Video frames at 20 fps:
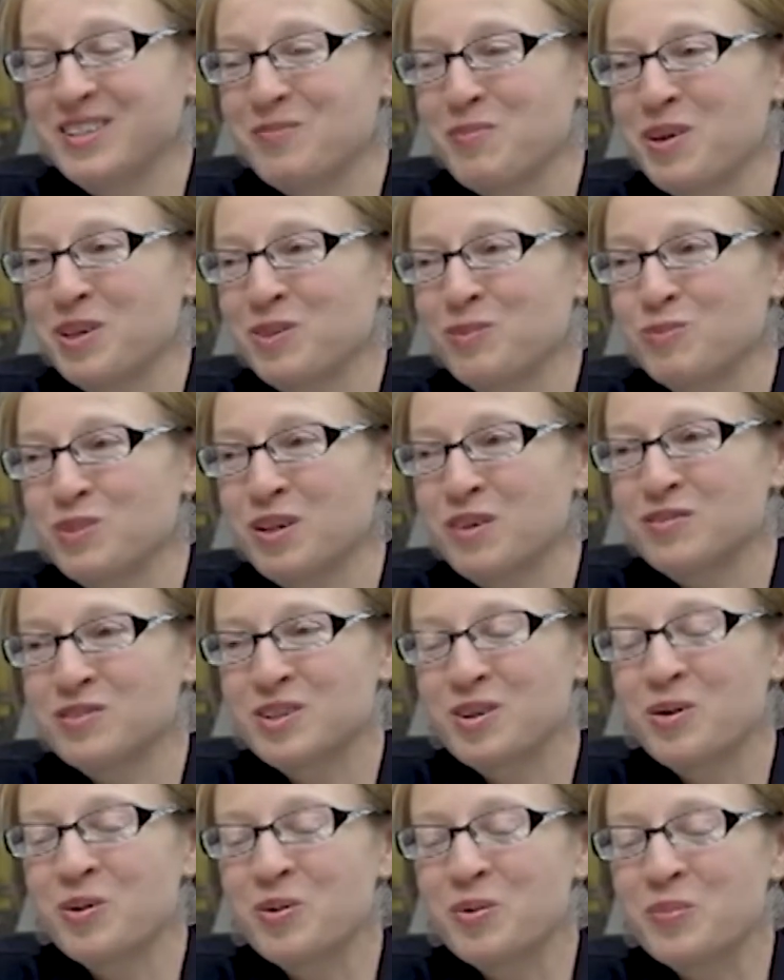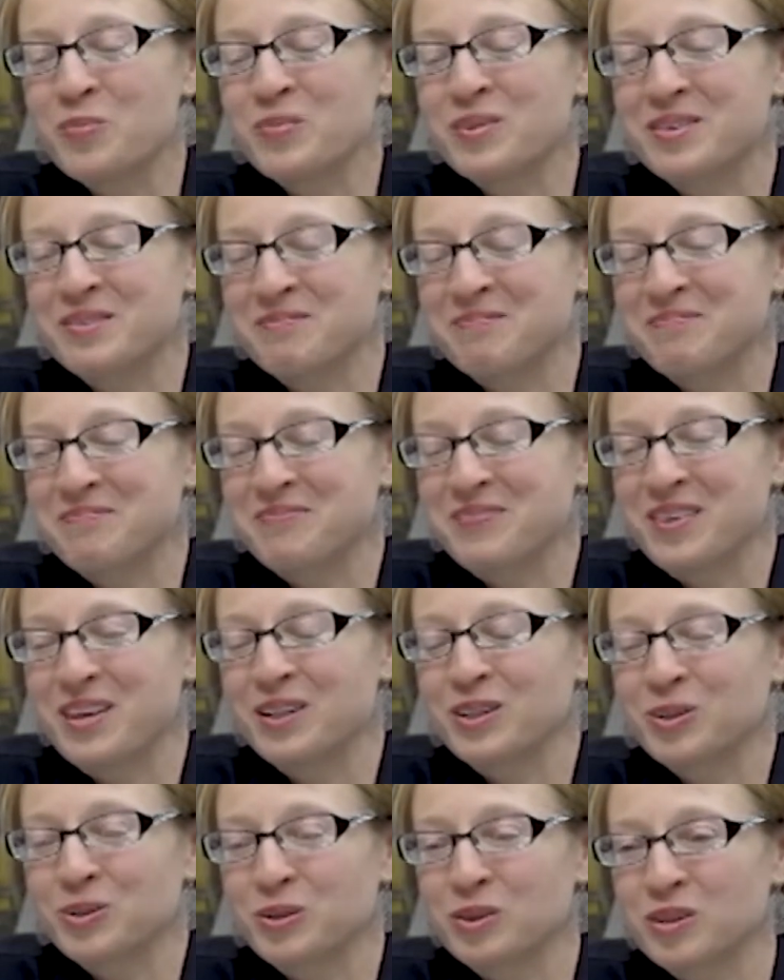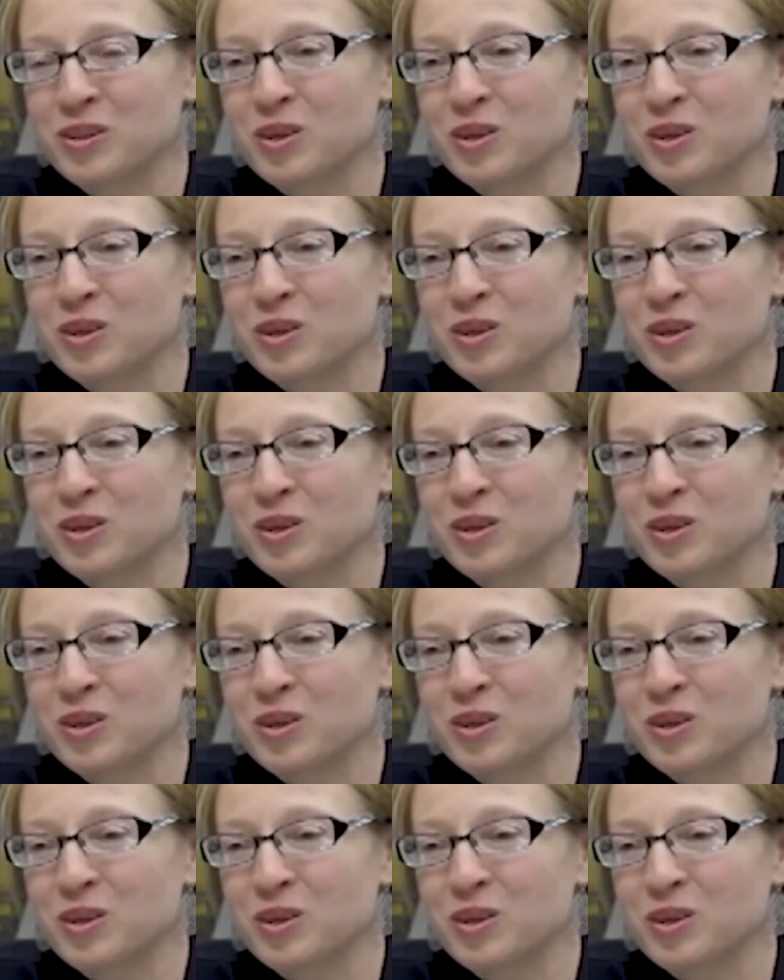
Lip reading: make themselves at home and learn